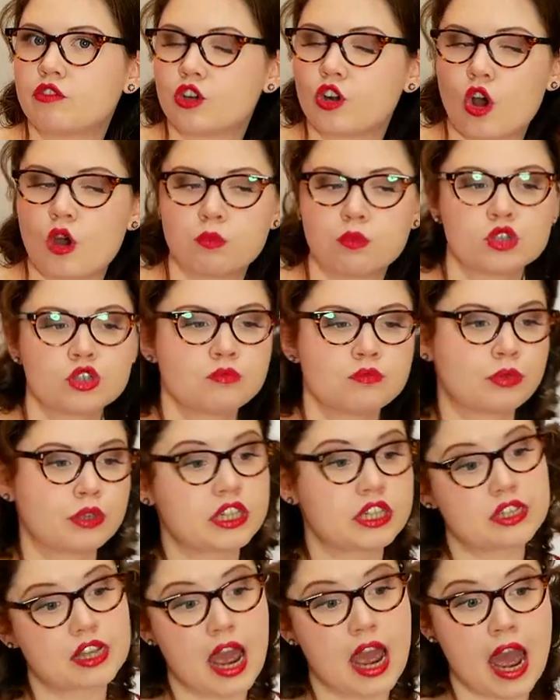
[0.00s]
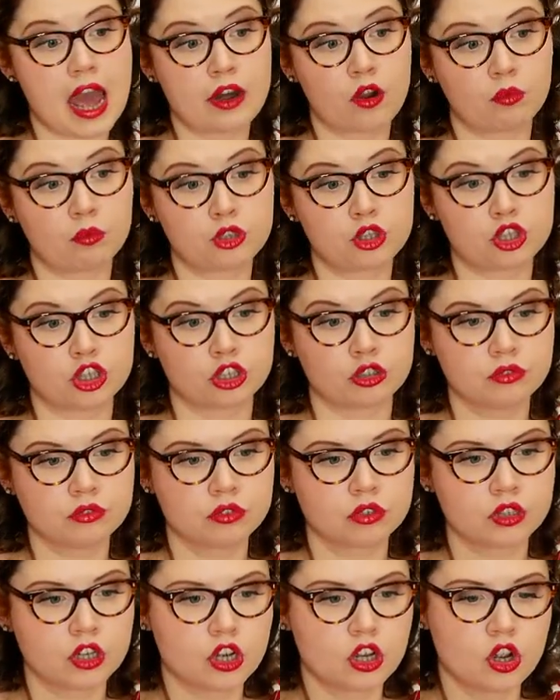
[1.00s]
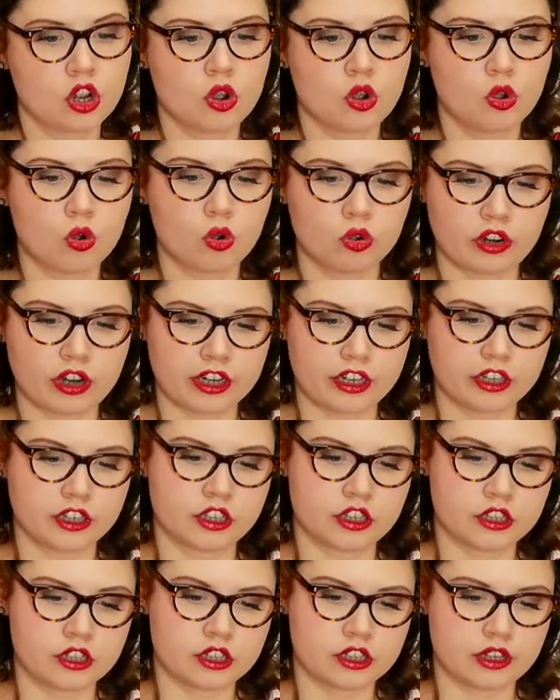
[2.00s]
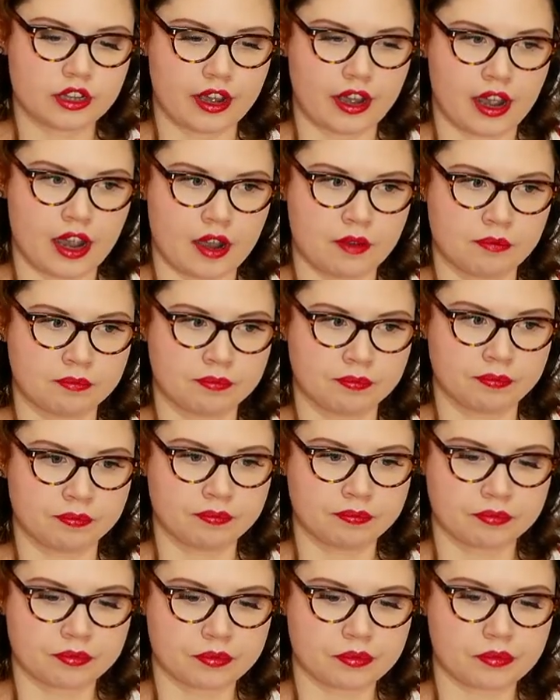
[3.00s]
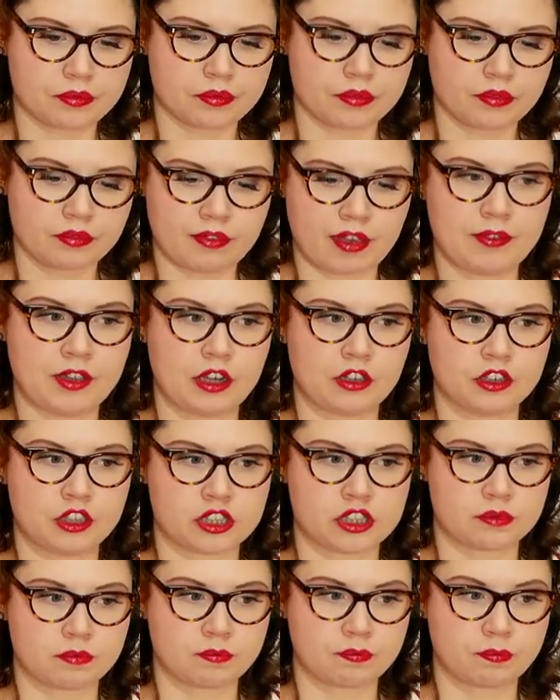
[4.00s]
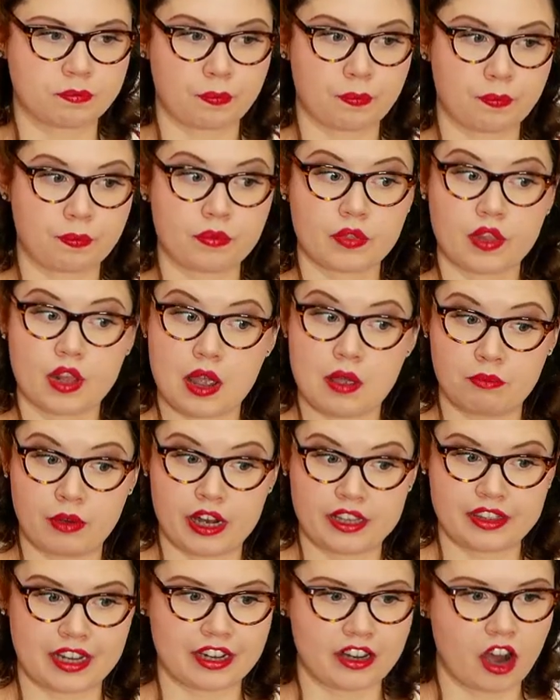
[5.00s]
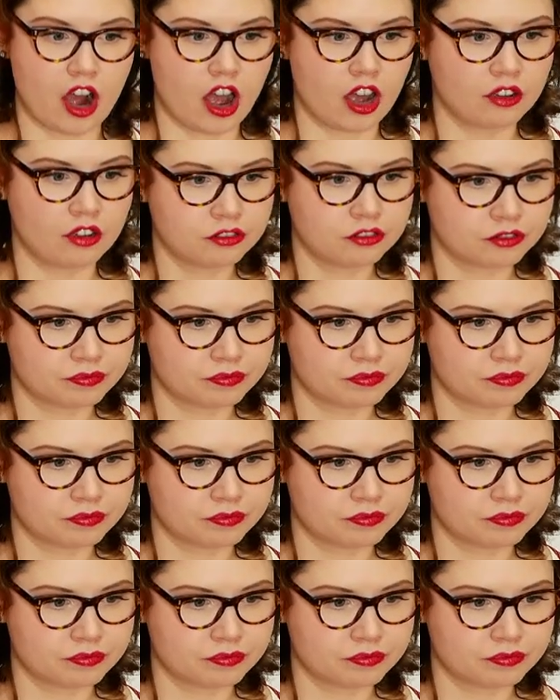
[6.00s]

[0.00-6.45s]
option, but it's an option. Or I could, maybe I'll just break that in half